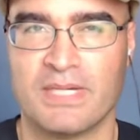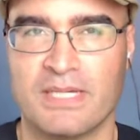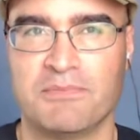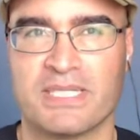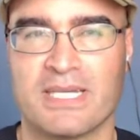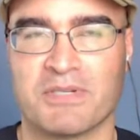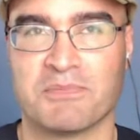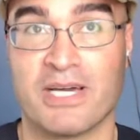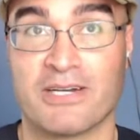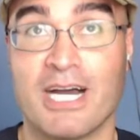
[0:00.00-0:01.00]
becoming
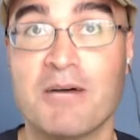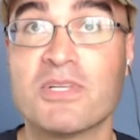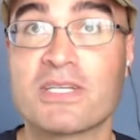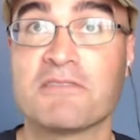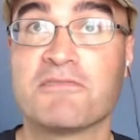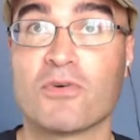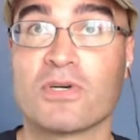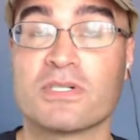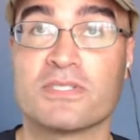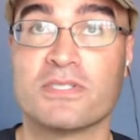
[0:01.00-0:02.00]
better. I'm looking
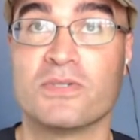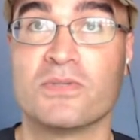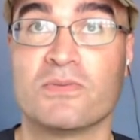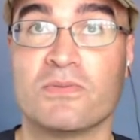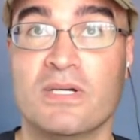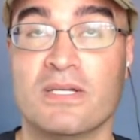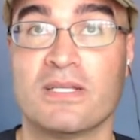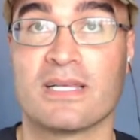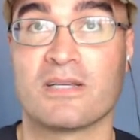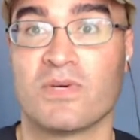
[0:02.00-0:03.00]
forward to,
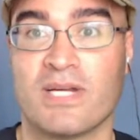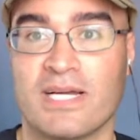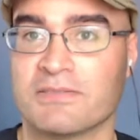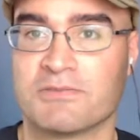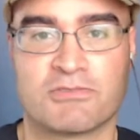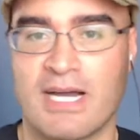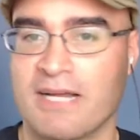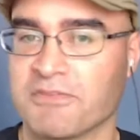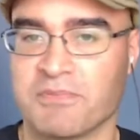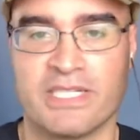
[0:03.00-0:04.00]
like, when I
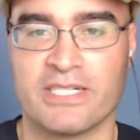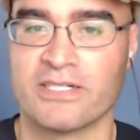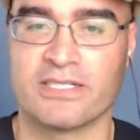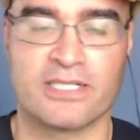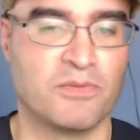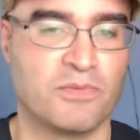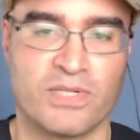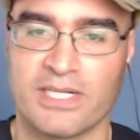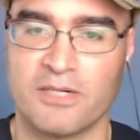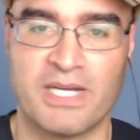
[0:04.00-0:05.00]
drive from here, when
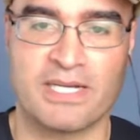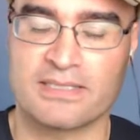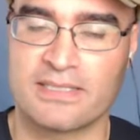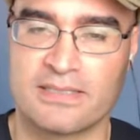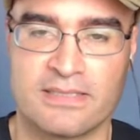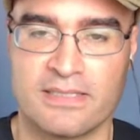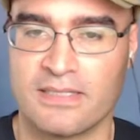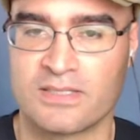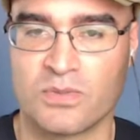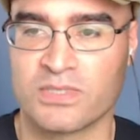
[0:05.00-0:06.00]
I go back
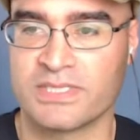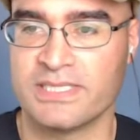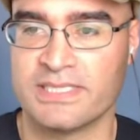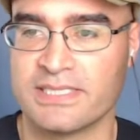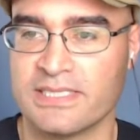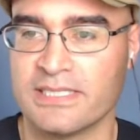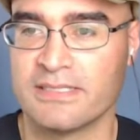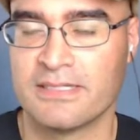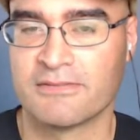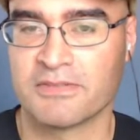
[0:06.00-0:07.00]
towards DC
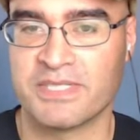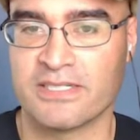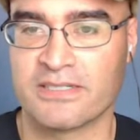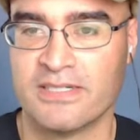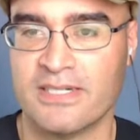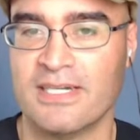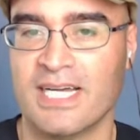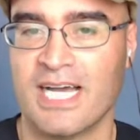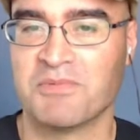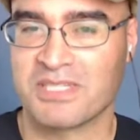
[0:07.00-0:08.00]
from here,
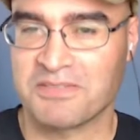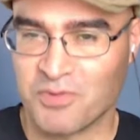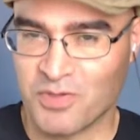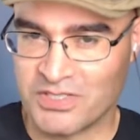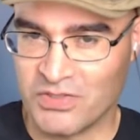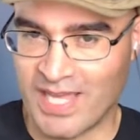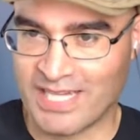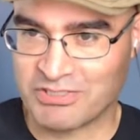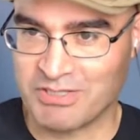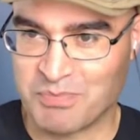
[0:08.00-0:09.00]
I'm looking forward to that trip